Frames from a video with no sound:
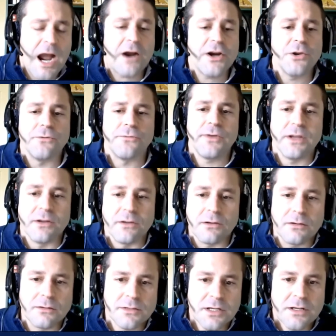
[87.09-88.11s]
do you
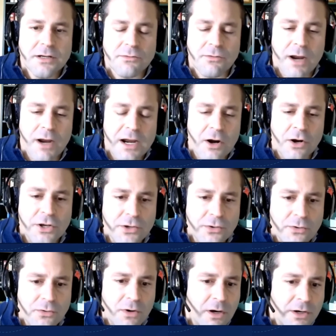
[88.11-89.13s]
feel, right? Are
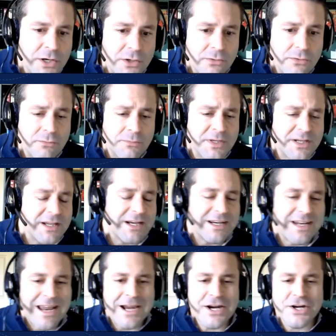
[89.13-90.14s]
you
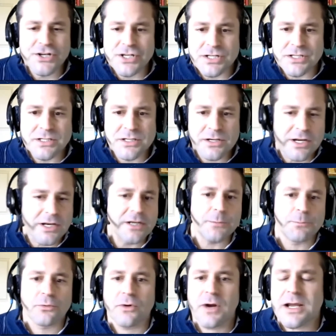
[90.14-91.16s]
getting anxious? Are you getting
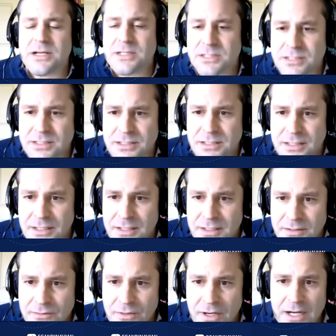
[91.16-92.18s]
depressed,
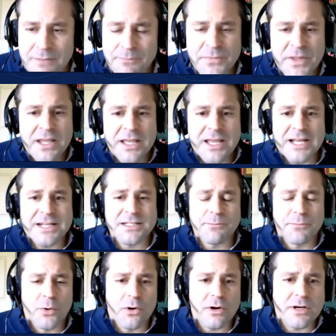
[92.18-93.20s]
right? It's
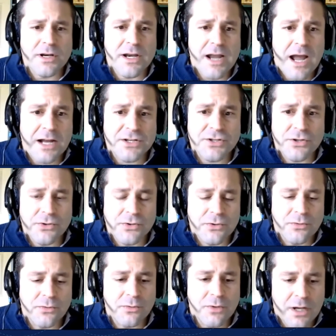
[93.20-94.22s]
important not
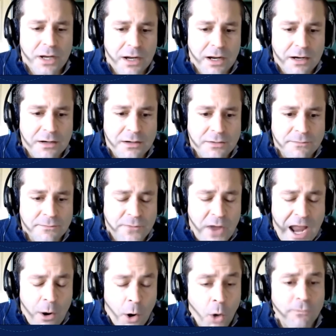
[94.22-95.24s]
to
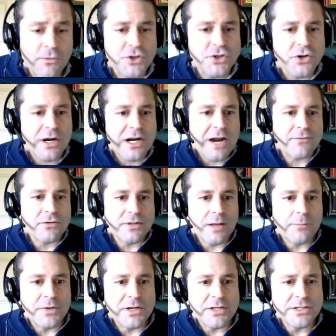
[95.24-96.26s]
over trade after
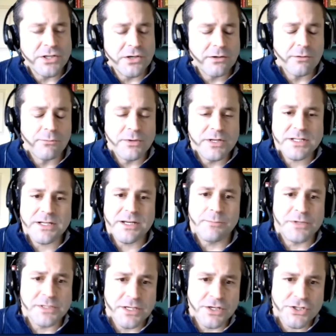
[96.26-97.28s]
that, because you're in a risky
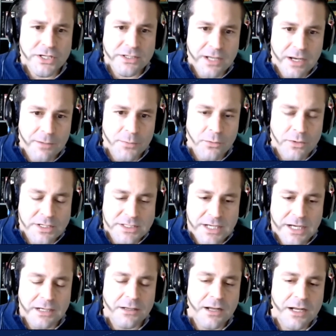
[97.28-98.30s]
position at that point
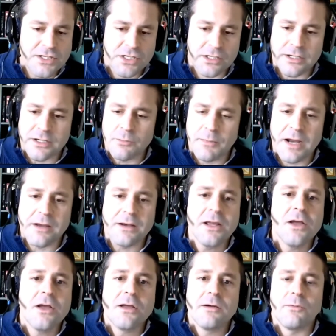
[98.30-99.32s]
psychologically. You might
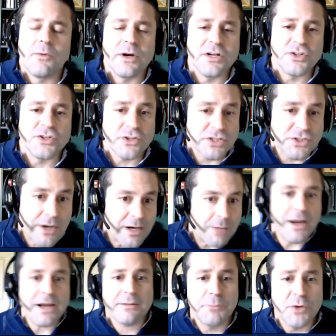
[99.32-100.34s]
want to just try to
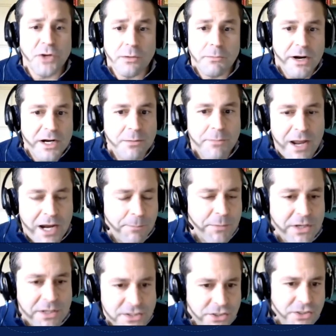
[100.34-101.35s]
make your money back
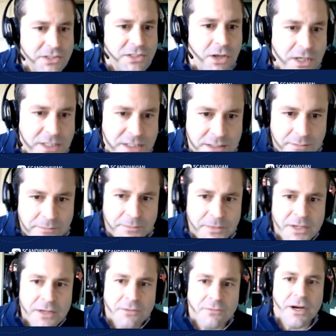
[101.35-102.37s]
because you just lost some,
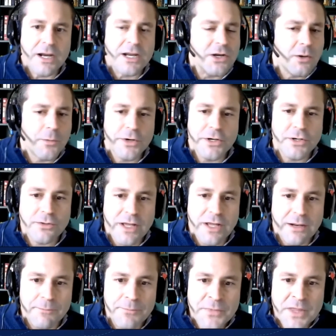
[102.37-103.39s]
right? You don't want to do
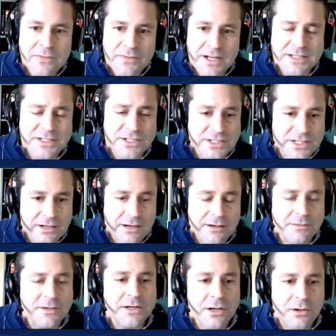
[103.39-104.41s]
that. That's just going
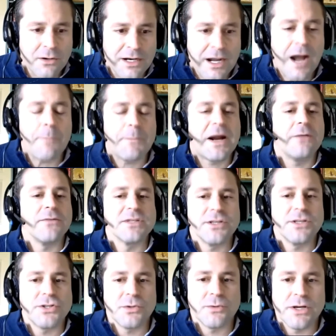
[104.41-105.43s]
to, compound the
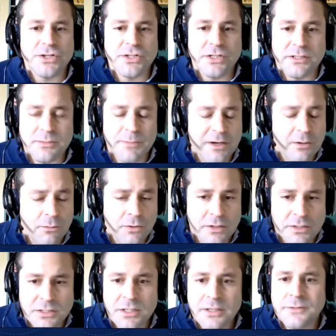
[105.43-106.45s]
situation to make it
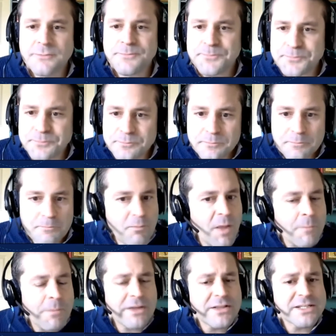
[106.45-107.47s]
worse.
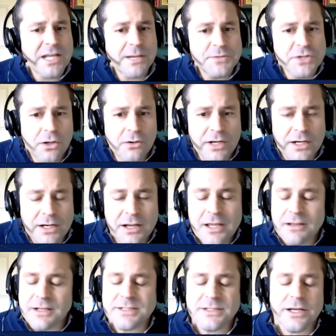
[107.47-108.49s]
By the same token,
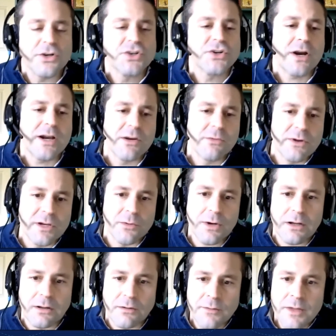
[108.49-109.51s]
let's say you're trading really
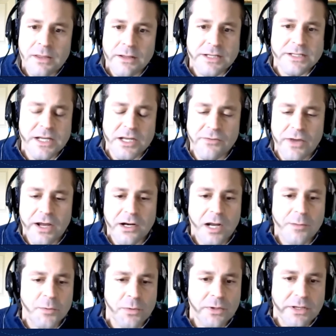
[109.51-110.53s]
well. Let's say you've had a
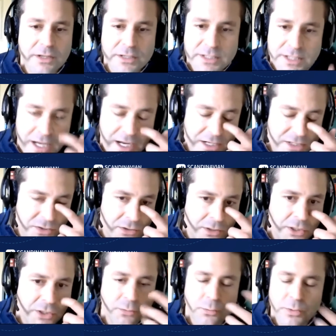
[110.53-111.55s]
couple really good days
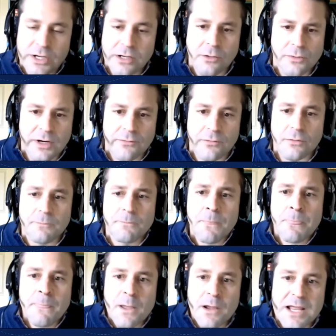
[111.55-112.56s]
or a good week or whatever.
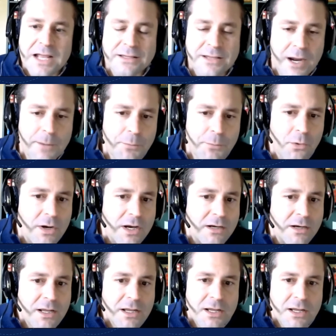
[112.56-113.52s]
At that point,